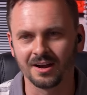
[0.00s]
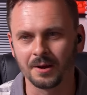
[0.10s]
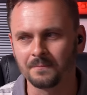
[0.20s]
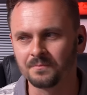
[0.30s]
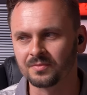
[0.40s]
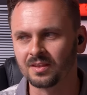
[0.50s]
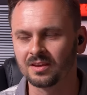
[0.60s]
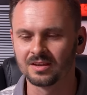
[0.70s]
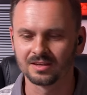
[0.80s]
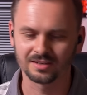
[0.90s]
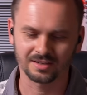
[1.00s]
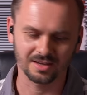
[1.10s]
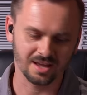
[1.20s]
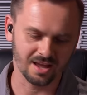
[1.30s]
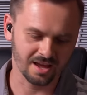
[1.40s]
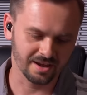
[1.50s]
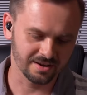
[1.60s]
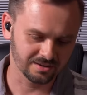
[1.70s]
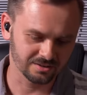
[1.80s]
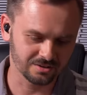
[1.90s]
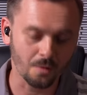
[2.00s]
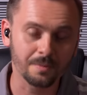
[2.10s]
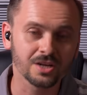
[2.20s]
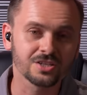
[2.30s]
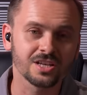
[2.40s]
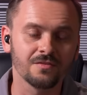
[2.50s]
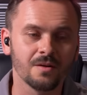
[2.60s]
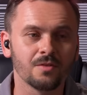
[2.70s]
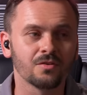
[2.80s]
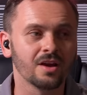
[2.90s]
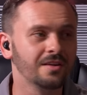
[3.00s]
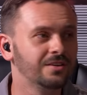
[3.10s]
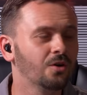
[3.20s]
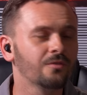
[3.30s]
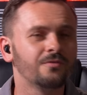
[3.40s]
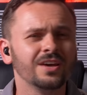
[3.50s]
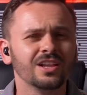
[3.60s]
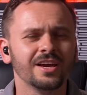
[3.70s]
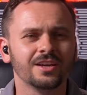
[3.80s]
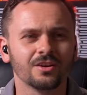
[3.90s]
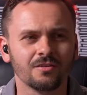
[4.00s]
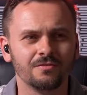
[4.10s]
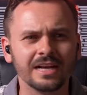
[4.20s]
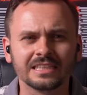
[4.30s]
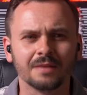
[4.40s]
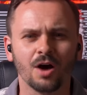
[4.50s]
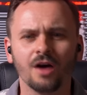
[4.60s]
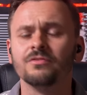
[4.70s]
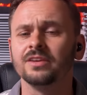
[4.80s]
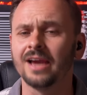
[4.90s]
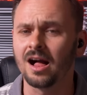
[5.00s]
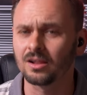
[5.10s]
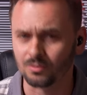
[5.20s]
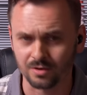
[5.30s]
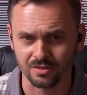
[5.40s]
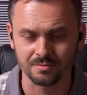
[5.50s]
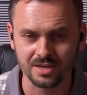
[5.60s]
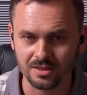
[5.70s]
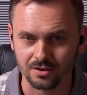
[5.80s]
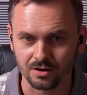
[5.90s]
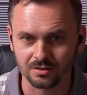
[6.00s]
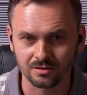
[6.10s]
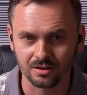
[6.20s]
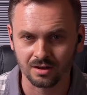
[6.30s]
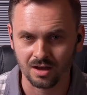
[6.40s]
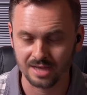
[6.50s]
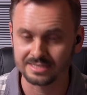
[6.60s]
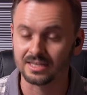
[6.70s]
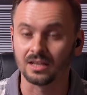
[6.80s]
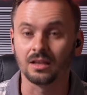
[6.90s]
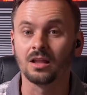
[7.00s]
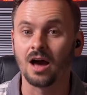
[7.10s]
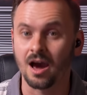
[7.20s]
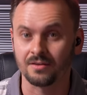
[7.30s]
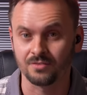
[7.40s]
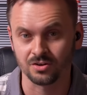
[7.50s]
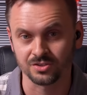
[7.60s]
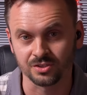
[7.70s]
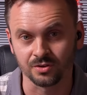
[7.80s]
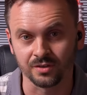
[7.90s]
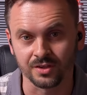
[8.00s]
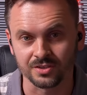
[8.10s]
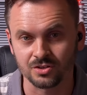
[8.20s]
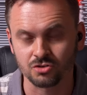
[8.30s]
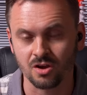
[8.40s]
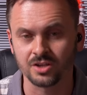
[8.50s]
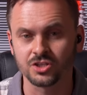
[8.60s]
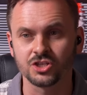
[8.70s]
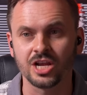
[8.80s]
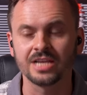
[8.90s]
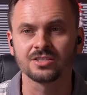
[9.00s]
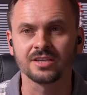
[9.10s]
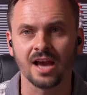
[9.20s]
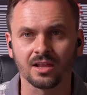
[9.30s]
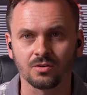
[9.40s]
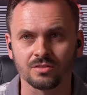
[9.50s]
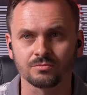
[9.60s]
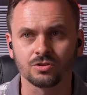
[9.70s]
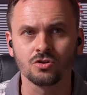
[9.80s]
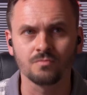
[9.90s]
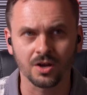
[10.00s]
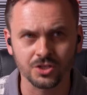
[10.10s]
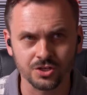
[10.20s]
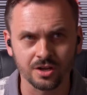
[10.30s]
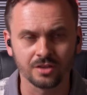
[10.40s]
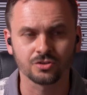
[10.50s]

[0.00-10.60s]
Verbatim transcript: Um, and don't beat yourself up over it and don't feel like you're a victim of the algorithm either. I see a lot of artists doing this. They're trying to chase the algorithm too much.